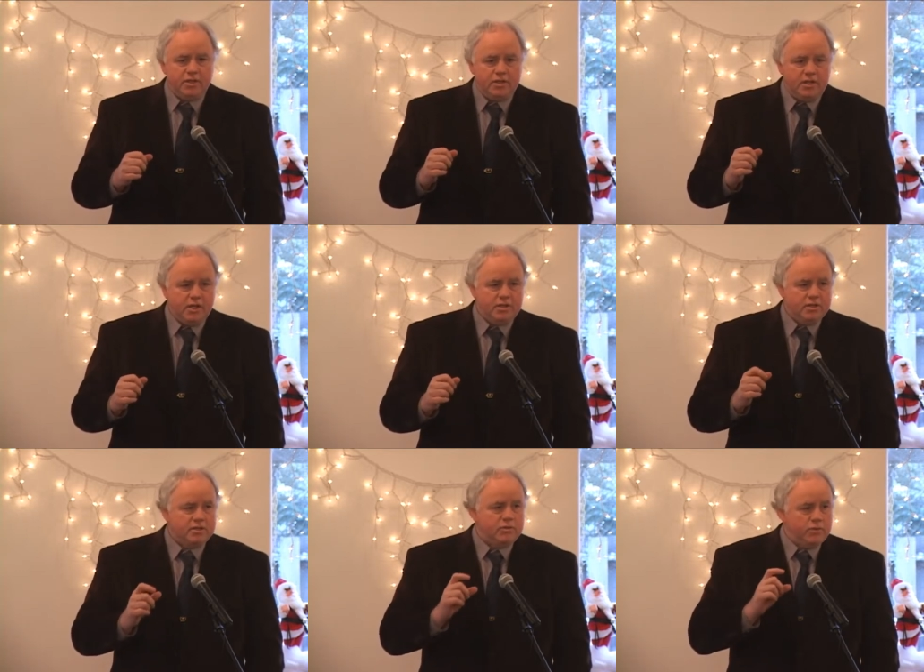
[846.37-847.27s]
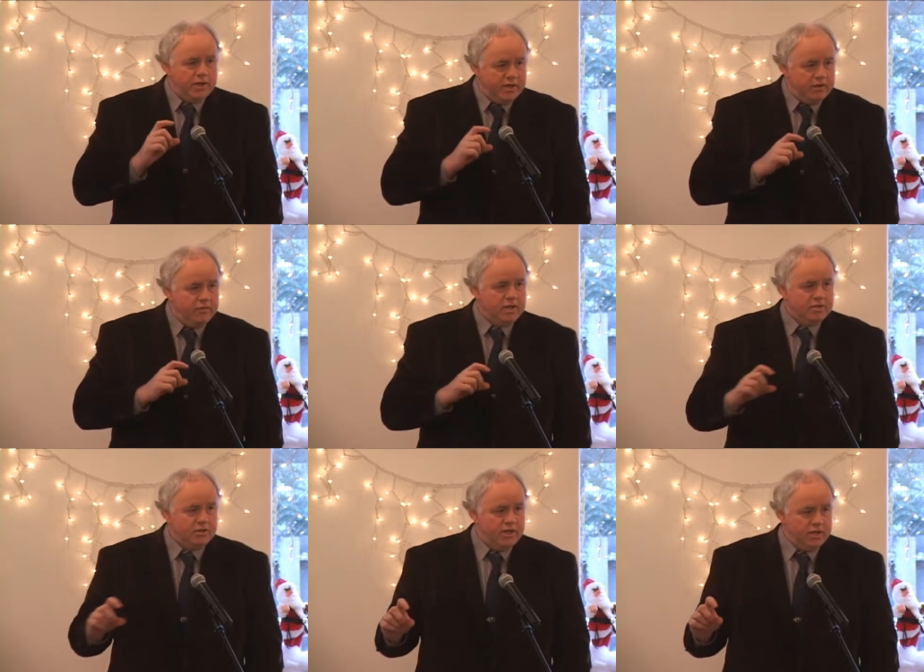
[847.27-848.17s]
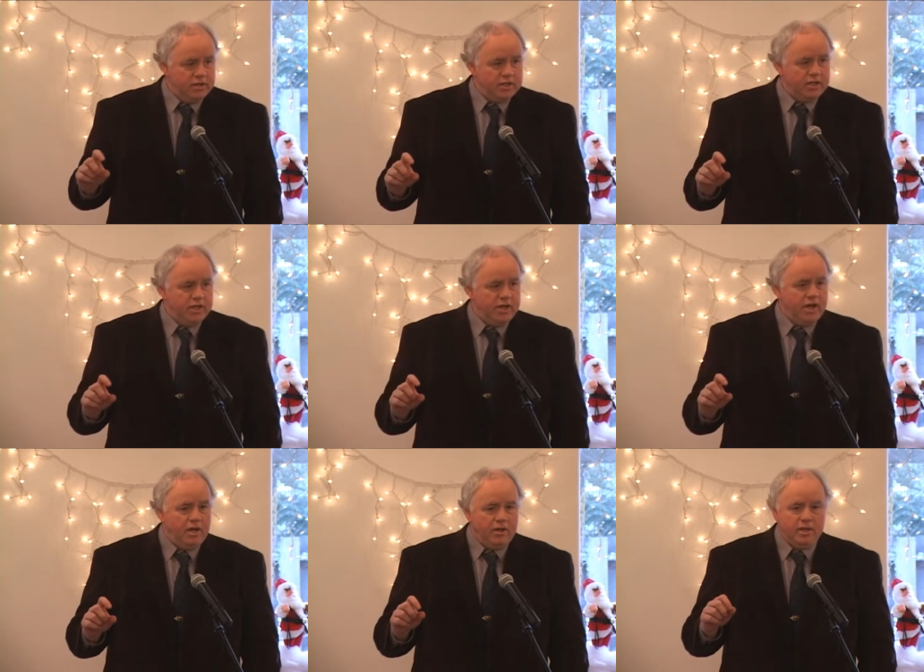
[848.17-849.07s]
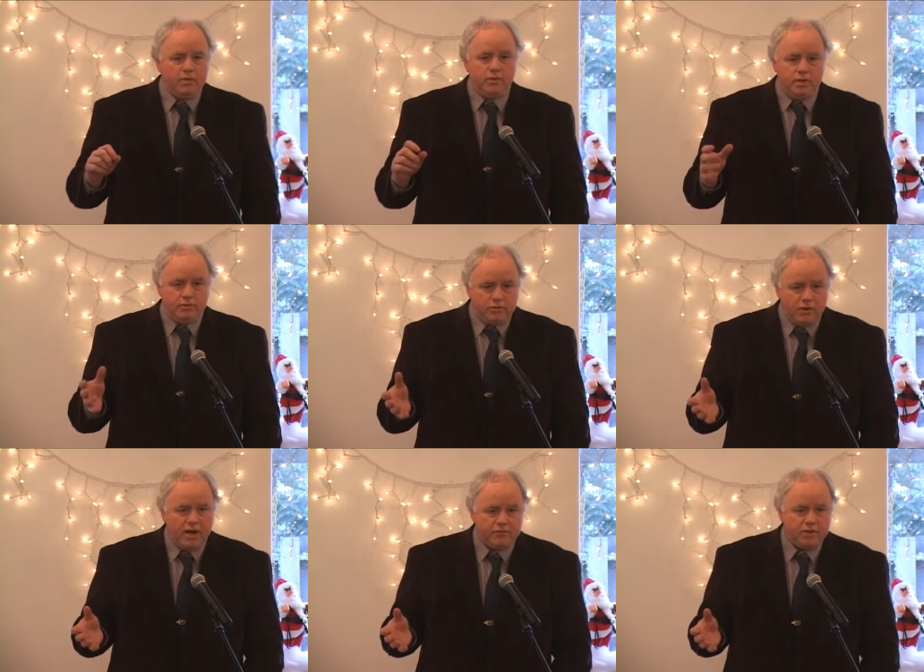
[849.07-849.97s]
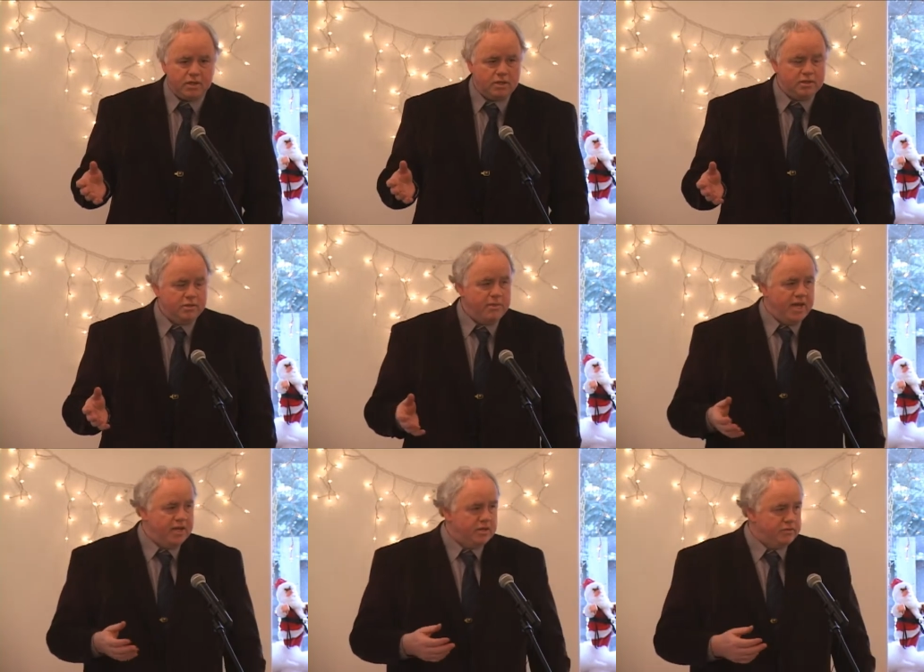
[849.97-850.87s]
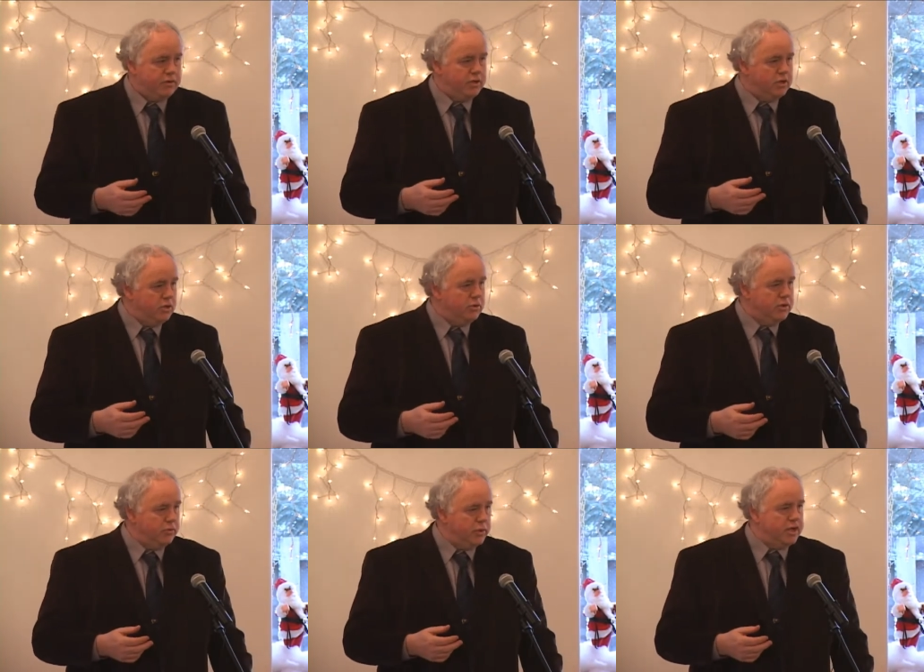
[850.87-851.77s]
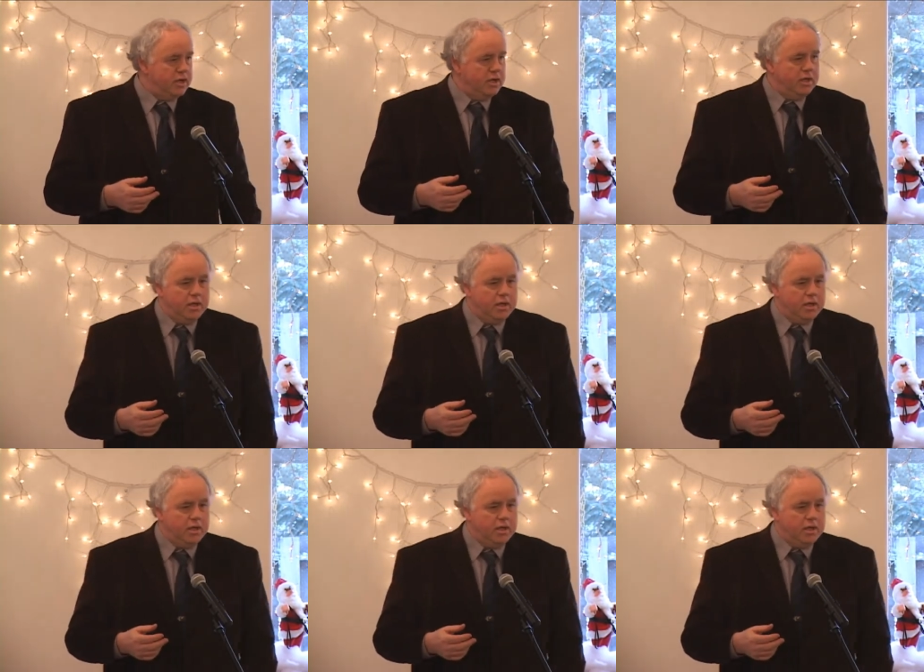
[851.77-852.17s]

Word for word: the intent is to run that vessel down Lynn Canal when traffic demand is very low in the winter.